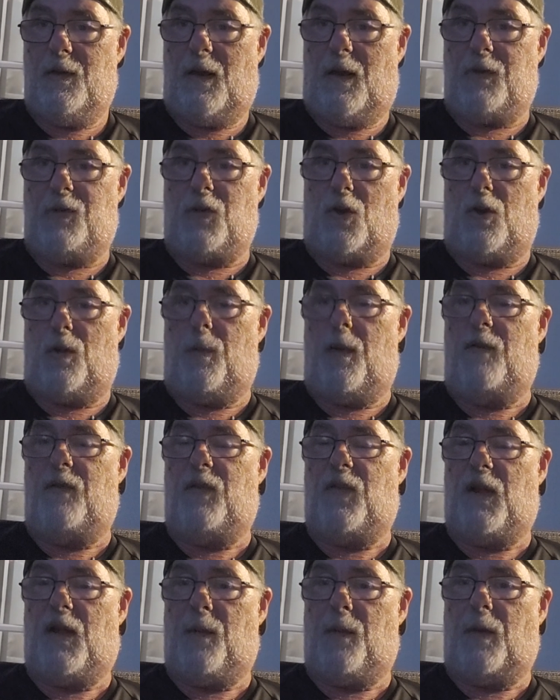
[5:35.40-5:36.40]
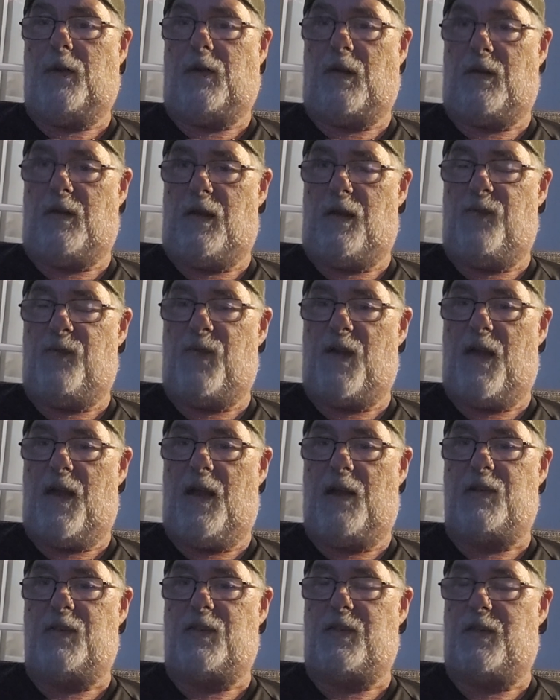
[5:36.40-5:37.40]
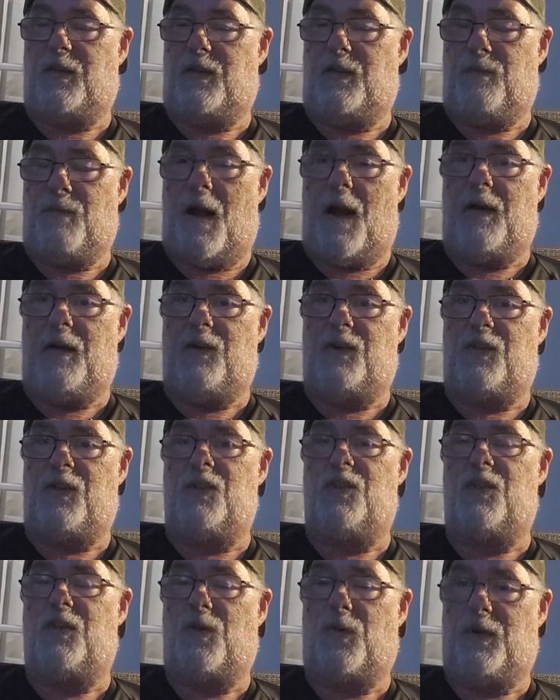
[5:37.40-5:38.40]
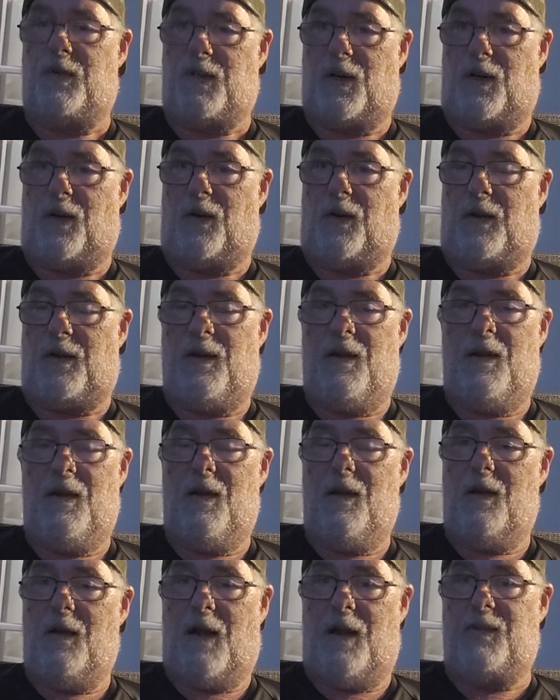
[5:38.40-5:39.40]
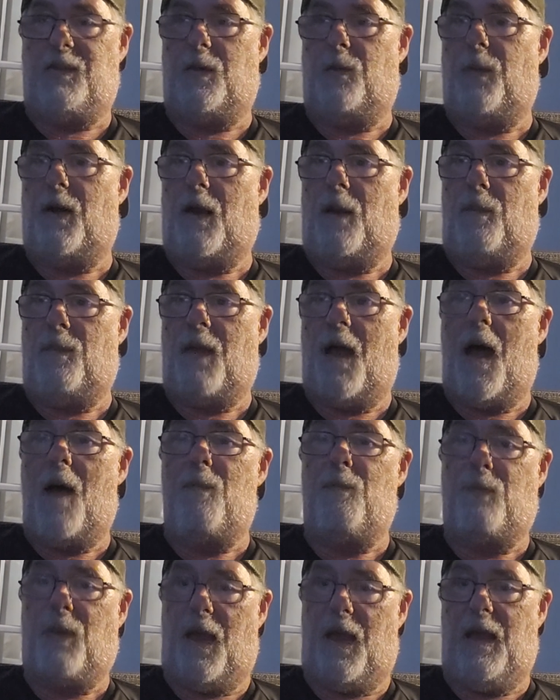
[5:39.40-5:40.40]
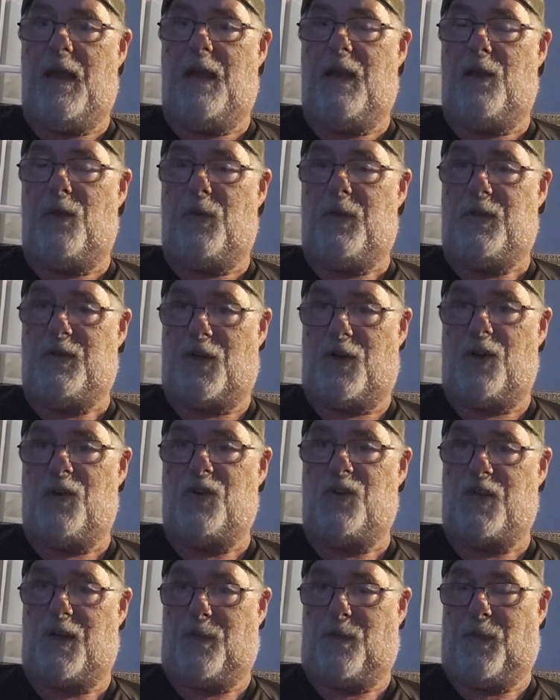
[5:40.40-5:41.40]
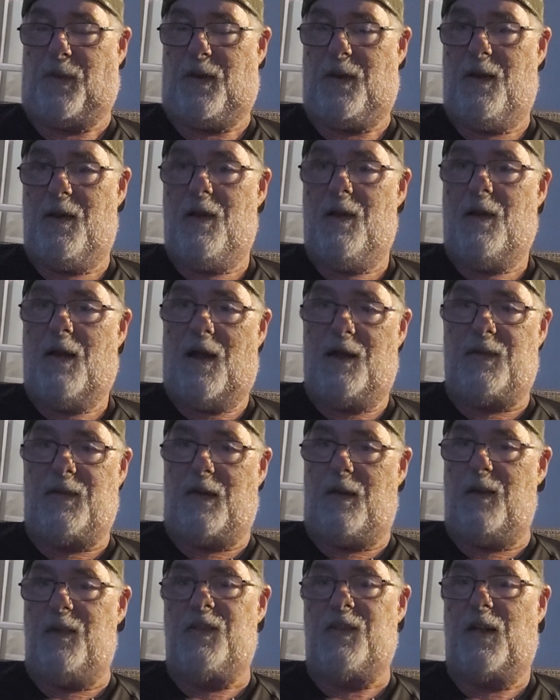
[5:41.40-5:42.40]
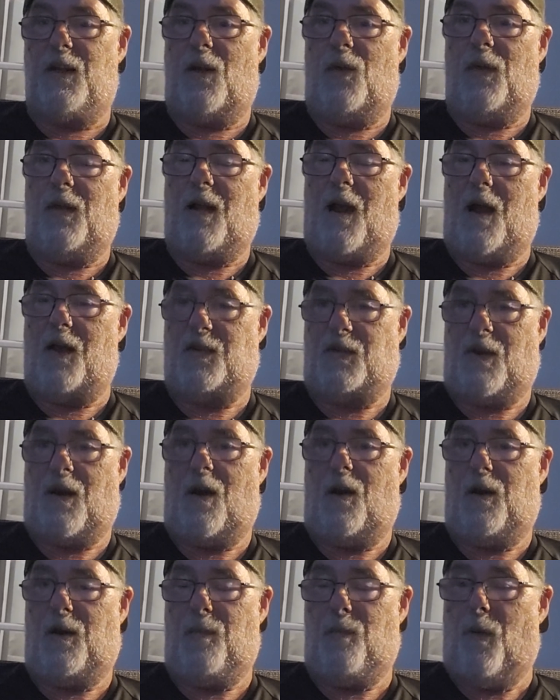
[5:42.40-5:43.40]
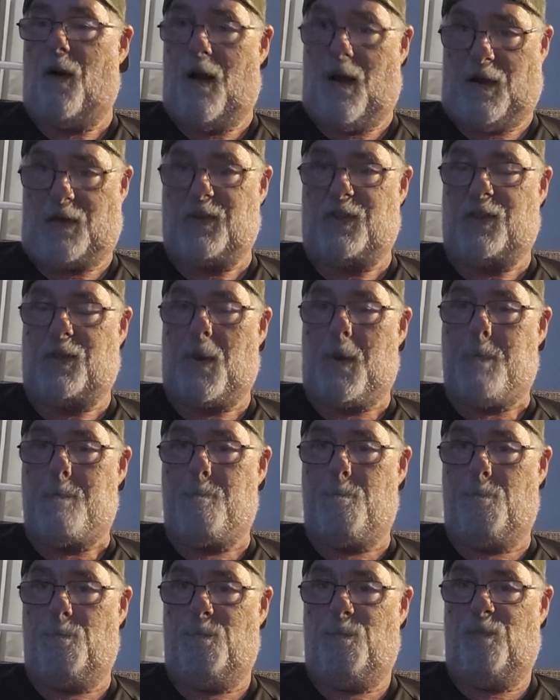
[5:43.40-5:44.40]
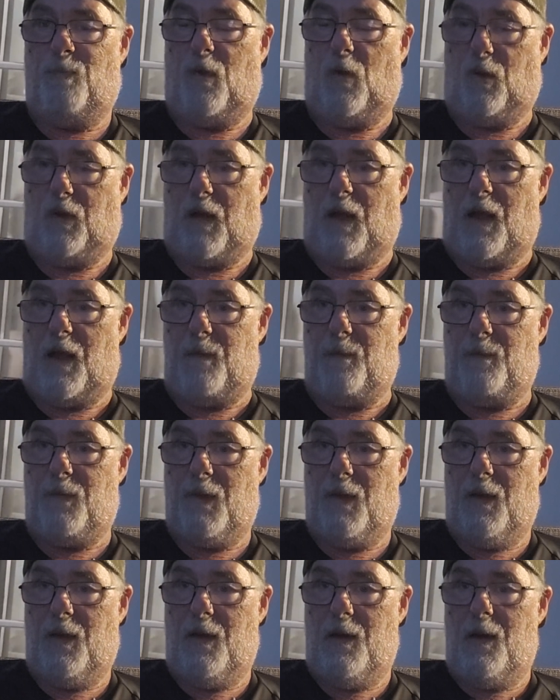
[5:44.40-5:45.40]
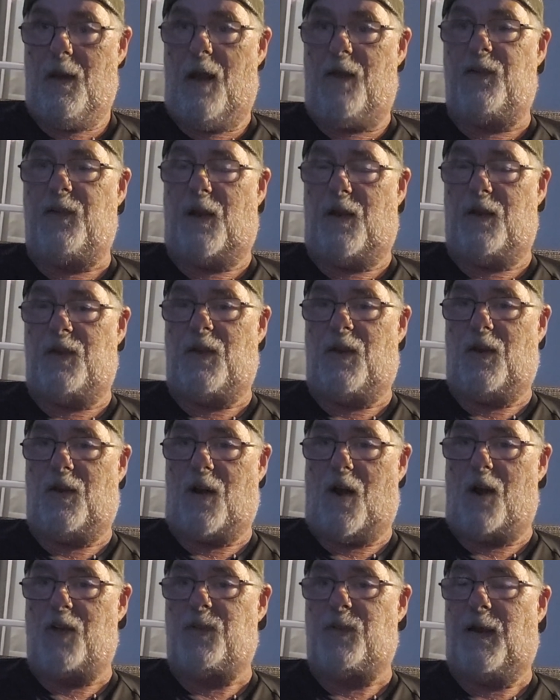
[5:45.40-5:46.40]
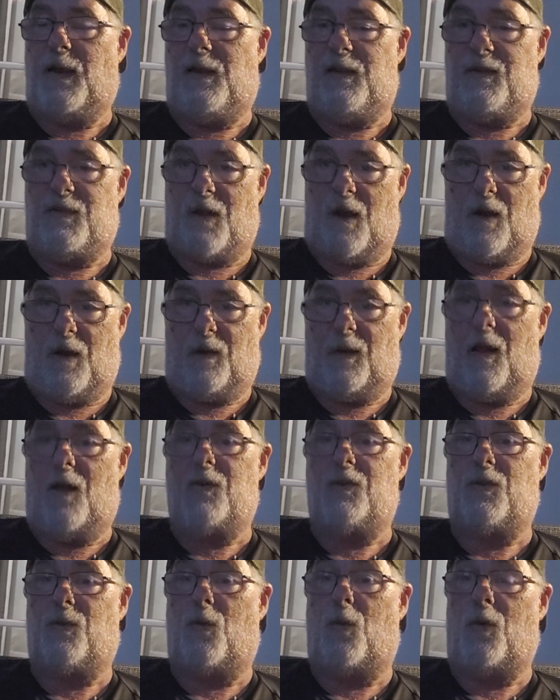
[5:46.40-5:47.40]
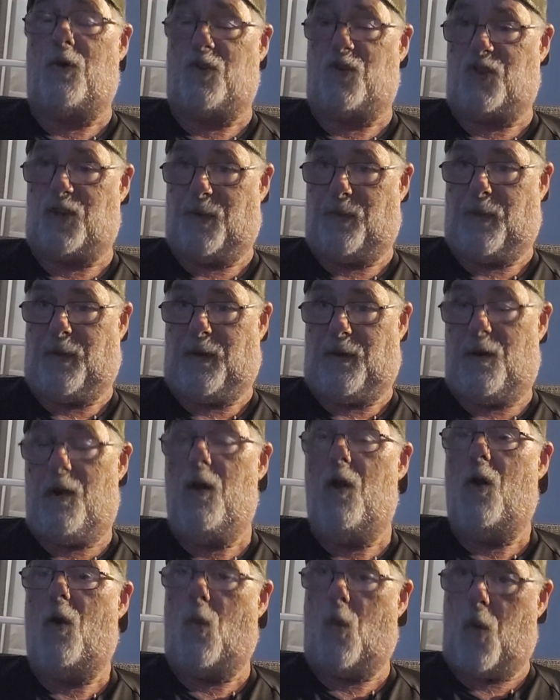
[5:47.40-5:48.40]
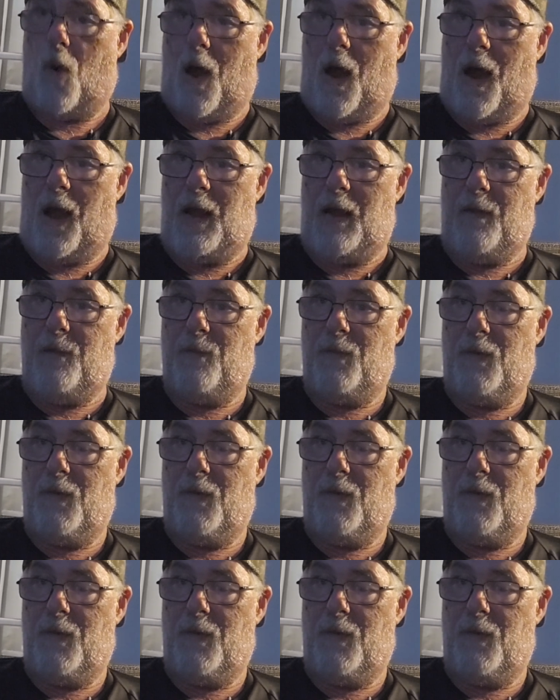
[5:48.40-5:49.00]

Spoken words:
I told them everything about the defects and my decision to return it. I said, but I'm not paying return shipping. I said, this thing only costs $100, okay? I said, it's gonna cost me at least $100 or more to ship it. Why?